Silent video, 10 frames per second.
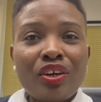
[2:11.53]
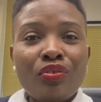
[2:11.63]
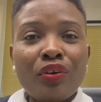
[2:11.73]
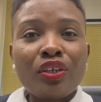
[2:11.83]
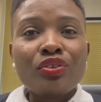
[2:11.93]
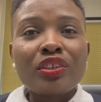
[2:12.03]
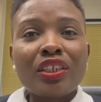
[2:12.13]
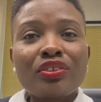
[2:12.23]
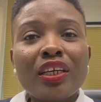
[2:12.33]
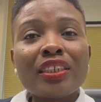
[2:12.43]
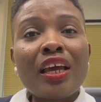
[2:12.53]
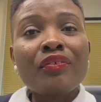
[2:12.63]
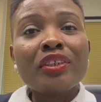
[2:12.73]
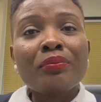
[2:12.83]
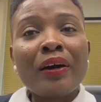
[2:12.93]
where you try to get
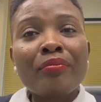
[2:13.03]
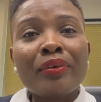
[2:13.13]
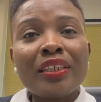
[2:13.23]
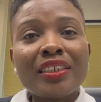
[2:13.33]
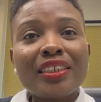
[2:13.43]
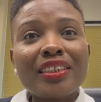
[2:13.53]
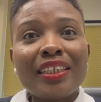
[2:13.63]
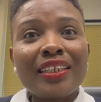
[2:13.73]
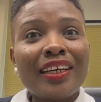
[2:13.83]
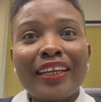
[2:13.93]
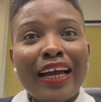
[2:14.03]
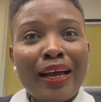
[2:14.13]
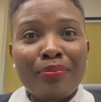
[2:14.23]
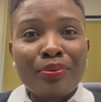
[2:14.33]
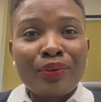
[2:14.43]
every department in an
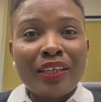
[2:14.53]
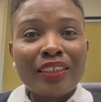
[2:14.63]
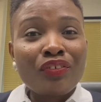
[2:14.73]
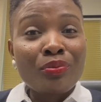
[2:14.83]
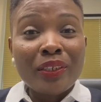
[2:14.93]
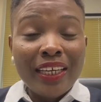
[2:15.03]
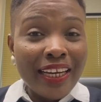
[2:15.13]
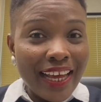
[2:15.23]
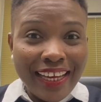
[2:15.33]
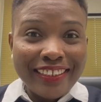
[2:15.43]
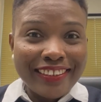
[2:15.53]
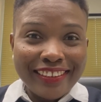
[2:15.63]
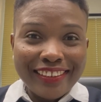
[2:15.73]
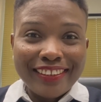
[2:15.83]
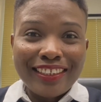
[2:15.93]
app that everybody can
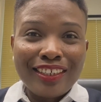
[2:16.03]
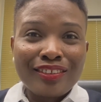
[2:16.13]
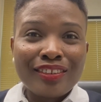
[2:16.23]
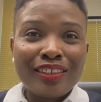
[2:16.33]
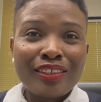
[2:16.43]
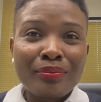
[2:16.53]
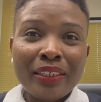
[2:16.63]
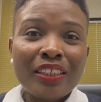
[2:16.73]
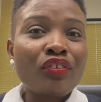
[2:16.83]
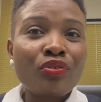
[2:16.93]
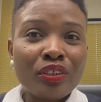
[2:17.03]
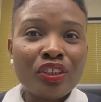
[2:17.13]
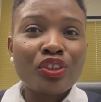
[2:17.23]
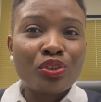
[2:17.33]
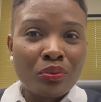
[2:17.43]
access, and it makes
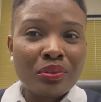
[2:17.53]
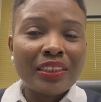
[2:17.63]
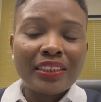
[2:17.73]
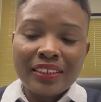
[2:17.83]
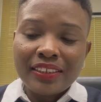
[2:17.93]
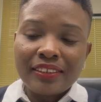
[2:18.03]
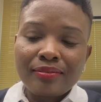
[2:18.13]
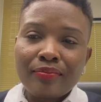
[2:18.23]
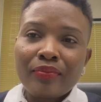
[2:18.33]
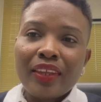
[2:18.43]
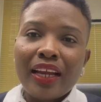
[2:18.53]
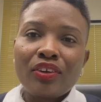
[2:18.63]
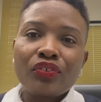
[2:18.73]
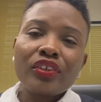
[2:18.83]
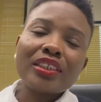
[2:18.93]
everyone's jobs easy.
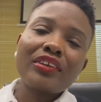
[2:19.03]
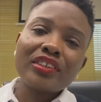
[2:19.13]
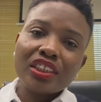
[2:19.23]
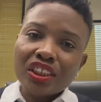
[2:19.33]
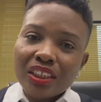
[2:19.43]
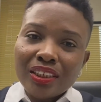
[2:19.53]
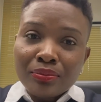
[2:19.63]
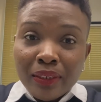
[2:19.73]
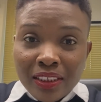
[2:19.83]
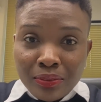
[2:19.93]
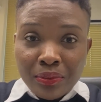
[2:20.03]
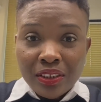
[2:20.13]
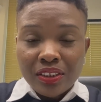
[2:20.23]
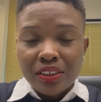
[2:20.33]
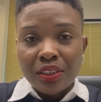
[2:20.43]
And of course, that was a change
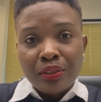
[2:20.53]
management